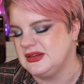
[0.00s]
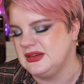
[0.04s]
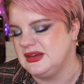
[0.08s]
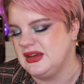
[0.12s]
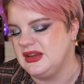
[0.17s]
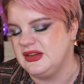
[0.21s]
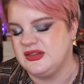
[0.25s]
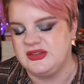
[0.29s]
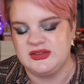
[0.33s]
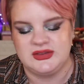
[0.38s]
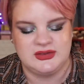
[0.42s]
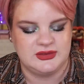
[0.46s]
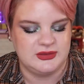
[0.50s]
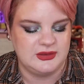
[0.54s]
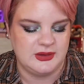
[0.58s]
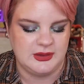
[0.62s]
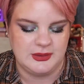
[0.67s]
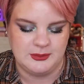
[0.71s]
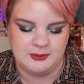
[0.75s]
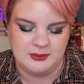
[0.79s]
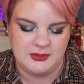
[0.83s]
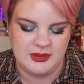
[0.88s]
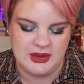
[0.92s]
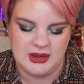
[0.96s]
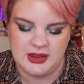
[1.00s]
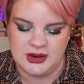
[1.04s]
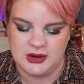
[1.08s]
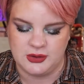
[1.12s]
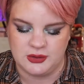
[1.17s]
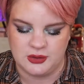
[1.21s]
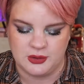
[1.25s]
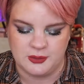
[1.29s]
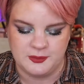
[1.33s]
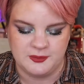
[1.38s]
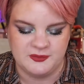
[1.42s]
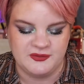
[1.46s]
It's, I don't
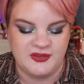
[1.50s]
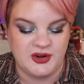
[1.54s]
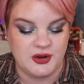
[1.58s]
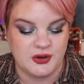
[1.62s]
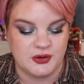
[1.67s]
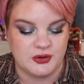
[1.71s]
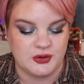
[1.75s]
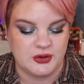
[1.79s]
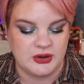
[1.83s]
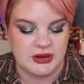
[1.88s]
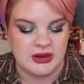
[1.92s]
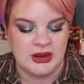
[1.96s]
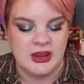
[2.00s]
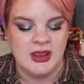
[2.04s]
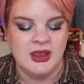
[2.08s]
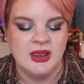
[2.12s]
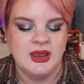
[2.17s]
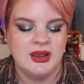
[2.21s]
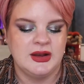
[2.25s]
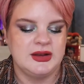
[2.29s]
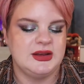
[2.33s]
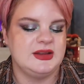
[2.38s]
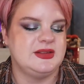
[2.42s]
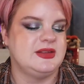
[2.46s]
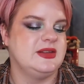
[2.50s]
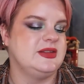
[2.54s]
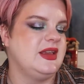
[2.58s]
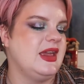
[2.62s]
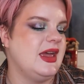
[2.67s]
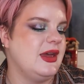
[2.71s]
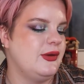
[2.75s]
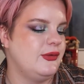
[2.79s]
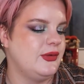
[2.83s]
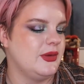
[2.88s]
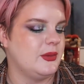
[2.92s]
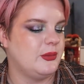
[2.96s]
know, very annoying. This is the
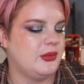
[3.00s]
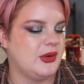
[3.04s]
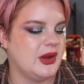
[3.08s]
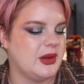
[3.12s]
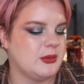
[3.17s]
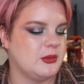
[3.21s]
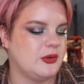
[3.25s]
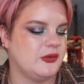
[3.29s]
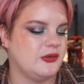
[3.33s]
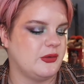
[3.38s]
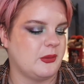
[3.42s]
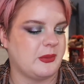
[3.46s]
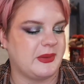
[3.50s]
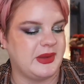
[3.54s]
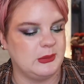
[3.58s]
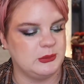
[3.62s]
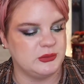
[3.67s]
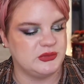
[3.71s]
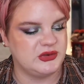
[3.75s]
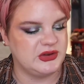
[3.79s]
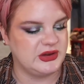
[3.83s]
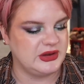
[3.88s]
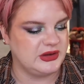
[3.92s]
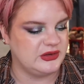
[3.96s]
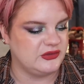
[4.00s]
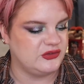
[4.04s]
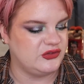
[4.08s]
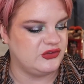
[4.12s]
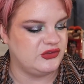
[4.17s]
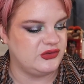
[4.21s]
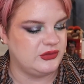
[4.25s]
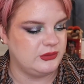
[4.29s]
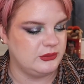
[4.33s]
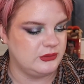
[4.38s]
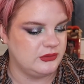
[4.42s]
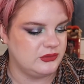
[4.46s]
effing primer from Kimchi
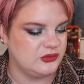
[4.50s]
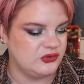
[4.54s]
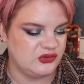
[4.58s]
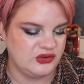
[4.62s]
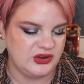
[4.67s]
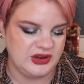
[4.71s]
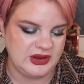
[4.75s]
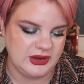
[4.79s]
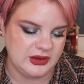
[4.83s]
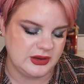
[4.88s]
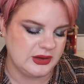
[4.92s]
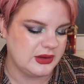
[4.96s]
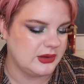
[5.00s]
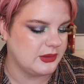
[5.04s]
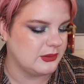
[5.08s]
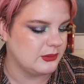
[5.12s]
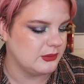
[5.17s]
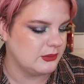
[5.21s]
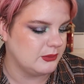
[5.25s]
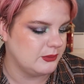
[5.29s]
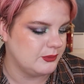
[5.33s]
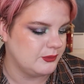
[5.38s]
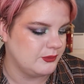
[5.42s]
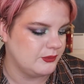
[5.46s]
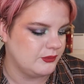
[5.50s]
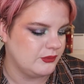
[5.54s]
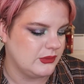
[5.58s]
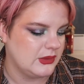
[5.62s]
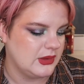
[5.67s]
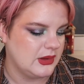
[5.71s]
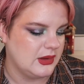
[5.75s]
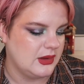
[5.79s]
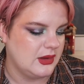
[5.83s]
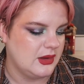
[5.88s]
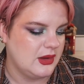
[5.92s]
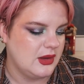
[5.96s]
Cheek
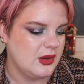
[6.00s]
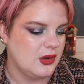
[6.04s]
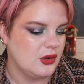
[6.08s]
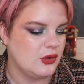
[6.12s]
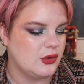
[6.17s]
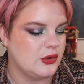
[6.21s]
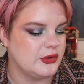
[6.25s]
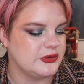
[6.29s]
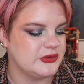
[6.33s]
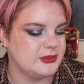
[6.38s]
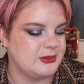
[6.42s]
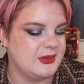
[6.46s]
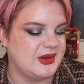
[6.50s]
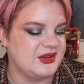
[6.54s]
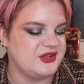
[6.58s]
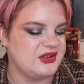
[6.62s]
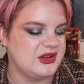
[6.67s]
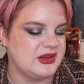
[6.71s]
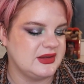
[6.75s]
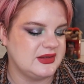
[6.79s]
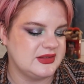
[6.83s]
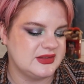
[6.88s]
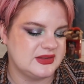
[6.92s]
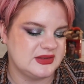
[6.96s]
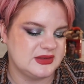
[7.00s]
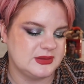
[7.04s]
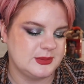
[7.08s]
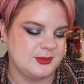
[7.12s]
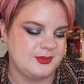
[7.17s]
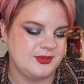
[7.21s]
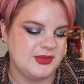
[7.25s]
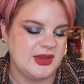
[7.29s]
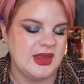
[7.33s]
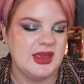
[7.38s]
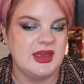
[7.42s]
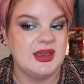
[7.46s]
Cosmetics.
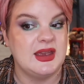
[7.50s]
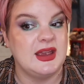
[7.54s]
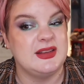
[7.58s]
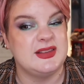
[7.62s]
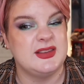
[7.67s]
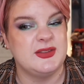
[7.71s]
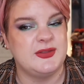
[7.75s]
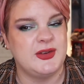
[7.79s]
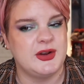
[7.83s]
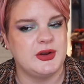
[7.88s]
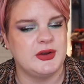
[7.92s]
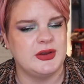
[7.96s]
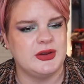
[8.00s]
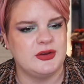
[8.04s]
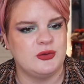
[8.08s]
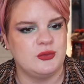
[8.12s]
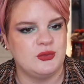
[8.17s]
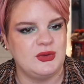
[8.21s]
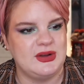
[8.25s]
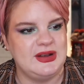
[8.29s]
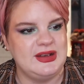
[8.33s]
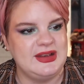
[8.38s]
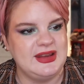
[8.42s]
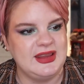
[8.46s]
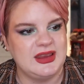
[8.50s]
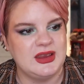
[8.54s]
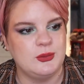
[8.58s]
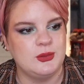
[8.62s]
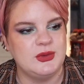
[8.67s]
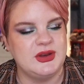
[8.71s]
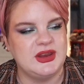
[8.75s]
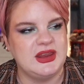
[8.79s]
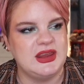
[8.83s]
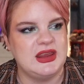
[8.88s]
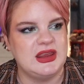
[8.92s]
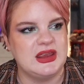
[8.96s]
It's a very
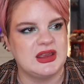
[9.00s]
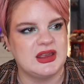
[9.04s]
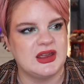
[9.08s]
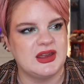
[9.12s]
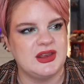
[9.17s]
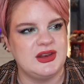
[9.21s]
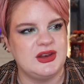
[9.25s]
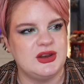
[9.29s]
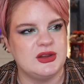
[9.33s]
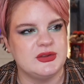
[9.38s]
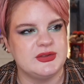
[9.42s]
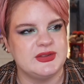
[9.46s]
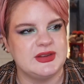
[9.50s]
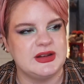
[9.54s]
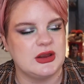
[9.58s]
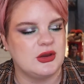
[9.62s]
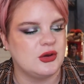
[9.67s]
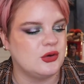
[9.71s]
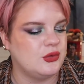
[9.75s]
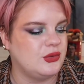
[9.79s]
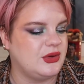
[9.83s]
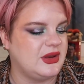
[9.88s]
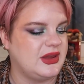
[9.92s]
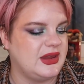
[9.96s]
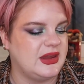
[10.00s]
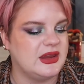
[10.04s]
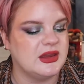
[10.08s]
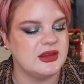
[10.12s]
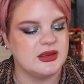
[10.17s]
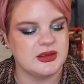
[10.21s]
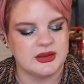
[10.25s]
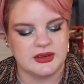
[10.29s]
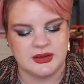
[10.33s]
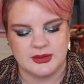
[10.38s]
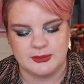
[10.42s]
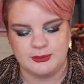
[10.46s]
liquidy kind of silicone
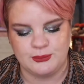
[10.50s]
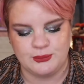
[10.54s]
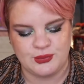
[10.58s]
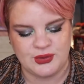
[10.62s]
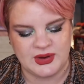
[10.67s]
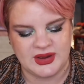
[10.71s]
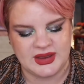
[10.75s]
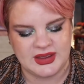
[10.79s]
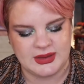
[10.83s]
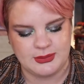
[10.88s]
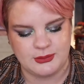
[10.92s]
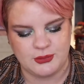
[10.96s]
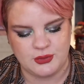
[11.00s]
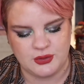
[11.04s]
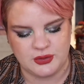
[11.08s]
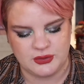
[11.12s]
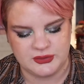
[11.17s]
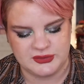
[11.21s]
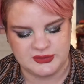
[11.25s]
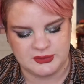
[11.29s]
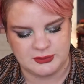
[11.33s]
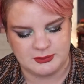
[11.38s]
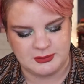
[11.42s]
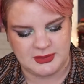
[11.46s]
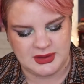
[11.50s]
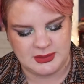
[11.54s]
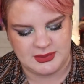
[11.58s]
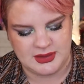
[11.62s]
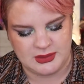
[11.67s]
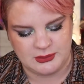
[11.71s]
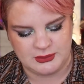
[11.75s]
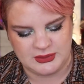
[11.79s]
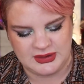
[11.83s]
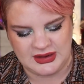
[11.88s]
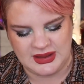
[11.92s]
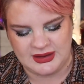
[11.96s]
primer, so maybe
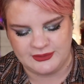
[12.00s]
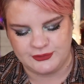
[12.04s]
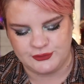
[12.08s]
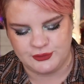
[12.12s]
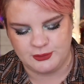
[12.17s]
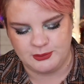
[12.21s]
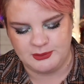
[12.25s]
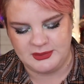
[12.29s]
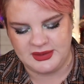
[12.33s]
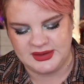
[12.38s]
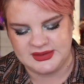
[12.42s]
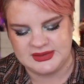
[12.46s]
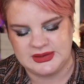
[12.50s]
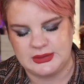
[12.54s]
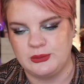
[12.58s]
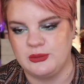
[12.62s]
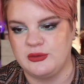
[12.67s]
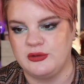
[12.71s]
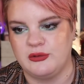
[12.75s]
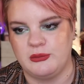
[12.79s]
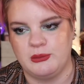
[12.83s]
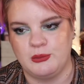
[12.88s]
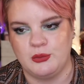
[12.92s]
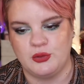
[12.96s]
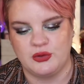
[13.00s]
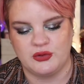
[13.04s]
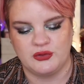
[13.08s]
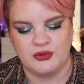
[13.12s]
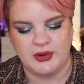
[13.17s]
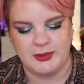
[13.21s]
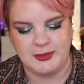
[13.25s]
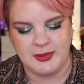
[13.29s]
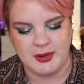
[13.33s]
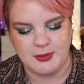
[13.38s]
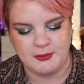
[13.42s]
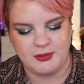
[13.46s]
I will have to mix it with more
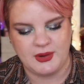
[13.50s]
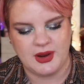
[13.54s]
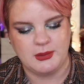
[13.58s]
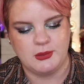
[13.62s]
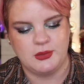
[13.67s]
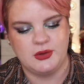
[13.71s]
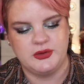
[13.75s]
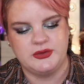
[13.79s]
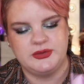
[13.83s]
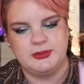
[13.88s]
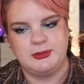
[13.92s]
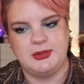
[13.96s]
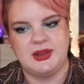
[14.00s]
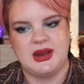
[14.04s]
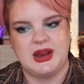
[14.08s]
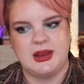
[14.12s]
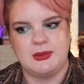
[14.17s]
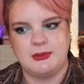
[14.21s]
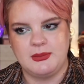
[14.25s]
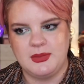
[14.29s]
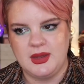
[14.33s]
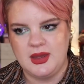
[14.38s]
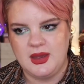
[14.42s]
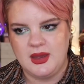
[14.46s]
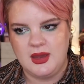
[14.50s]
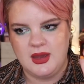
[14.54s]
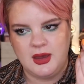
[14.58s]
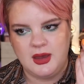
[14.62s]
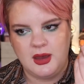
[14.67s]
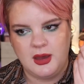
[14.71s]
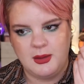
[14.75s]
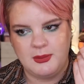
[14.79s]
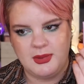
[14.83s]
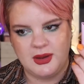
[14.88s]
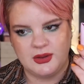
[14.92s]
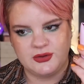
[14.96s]
gripping primers, but I'm
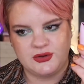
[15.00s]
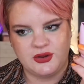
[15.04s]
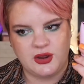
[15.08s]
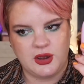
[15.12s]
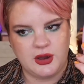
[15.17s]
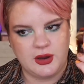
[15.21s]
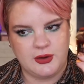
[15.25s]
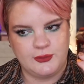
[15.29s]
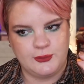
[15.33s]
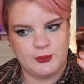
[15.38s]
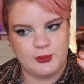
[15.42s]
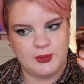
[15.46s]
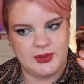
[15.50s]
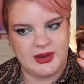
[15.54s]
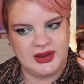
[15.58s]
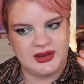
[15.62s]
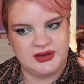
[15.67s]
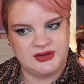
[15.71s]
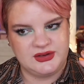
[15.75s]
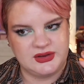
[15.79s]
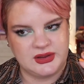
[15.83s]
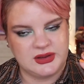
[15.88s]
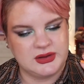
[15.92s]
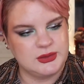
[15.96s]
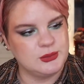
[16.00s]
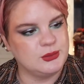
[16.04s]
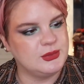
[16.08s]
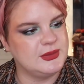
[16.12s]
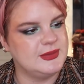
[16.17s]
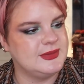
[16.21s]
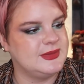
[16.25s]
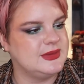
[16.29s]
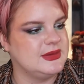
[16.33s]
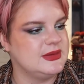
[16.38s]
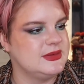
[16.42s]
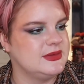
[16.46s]
about halfway done
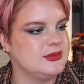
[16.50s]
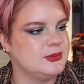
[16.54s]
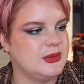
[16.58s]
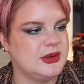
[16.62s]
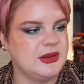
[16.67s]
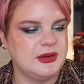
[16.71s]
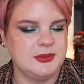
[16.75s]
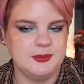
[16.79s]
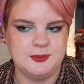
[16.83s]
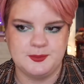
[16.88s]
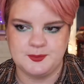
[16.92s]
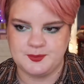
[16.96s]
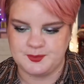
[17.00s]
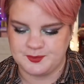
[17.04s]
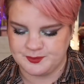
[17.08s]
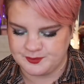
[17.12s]
with this one.